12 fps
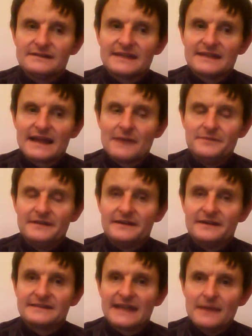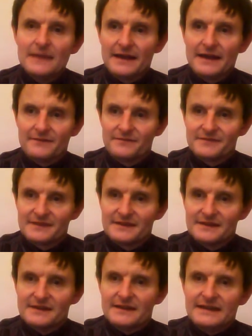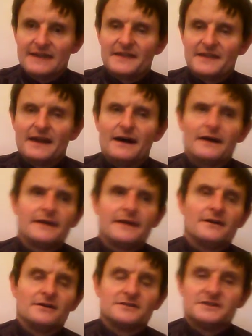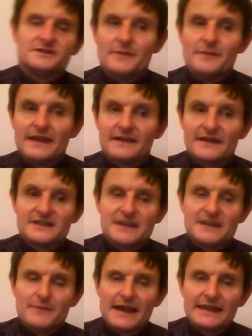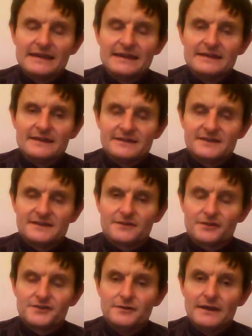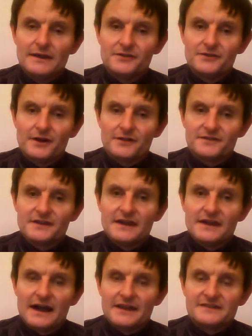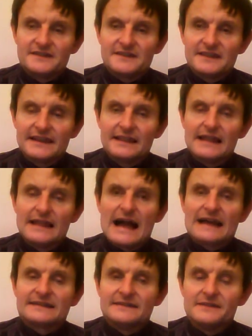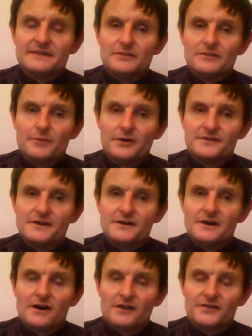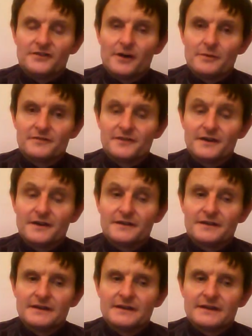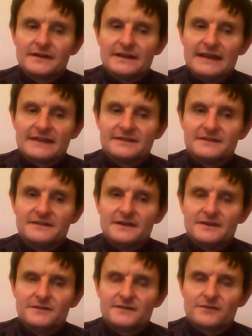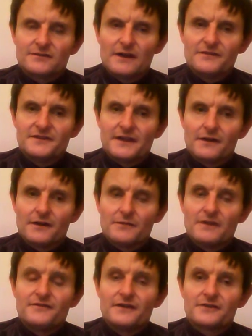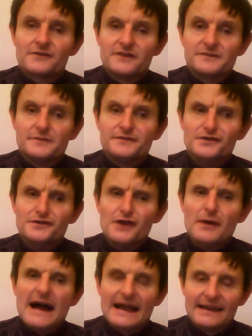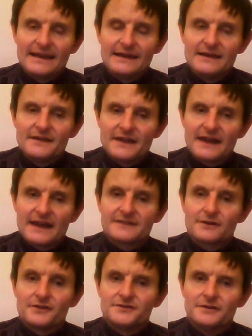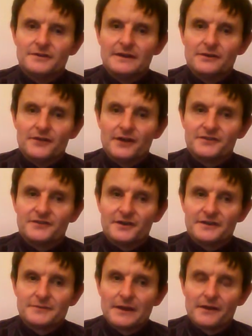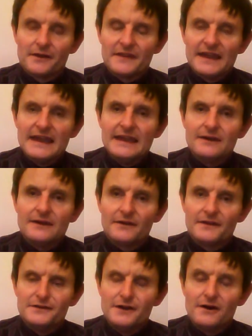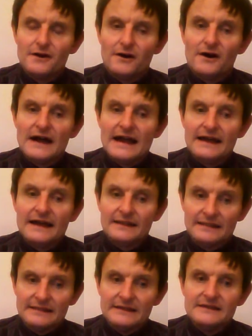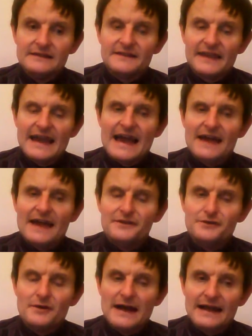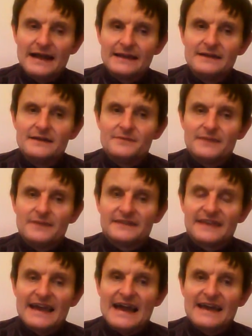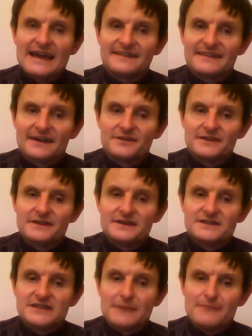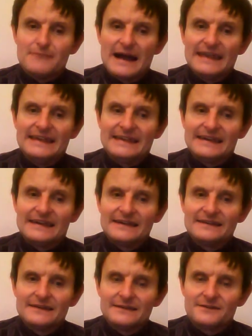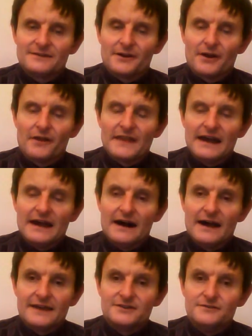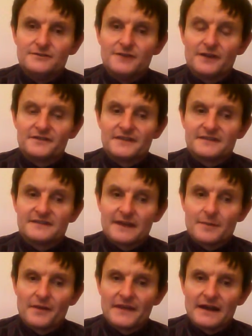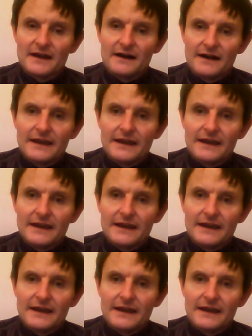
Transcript: Très bien. Yeah, the I on Jamaica there, Jamaique, has just got two little dots, and it's just a little accent that you put on top of certain letters. You quite often see it on the word for Christmas, Noel. That has got two little dots on as well, on the E, on the N, O, E, O, the E, Noel, makes the E sound. Jamaique has got it on the I, two dots this time on the I.